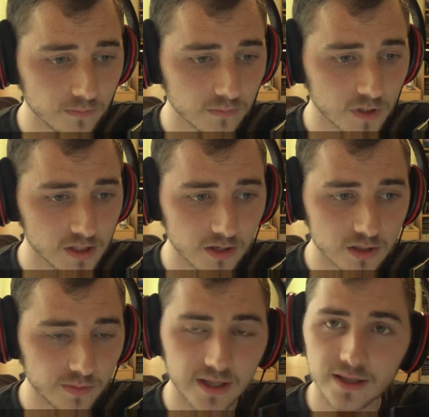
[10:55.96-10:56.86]
Because I
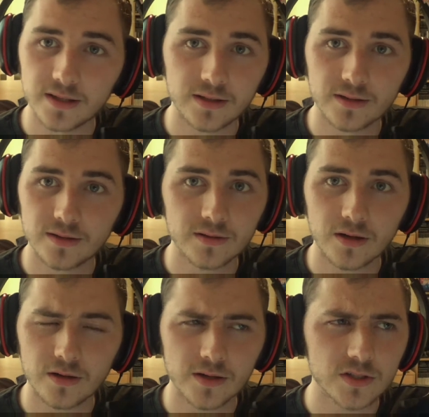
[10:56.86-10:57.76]
used to play
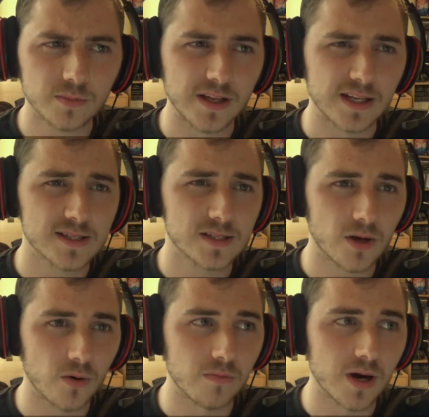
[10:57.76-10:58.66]
that
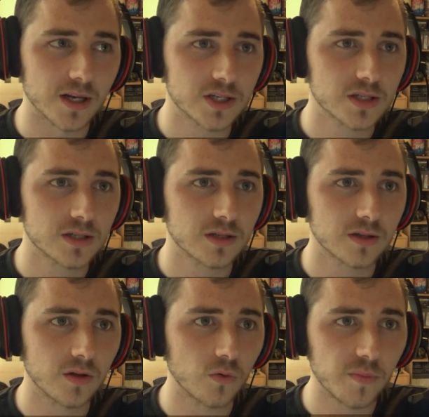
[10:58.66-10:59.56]
so much. All the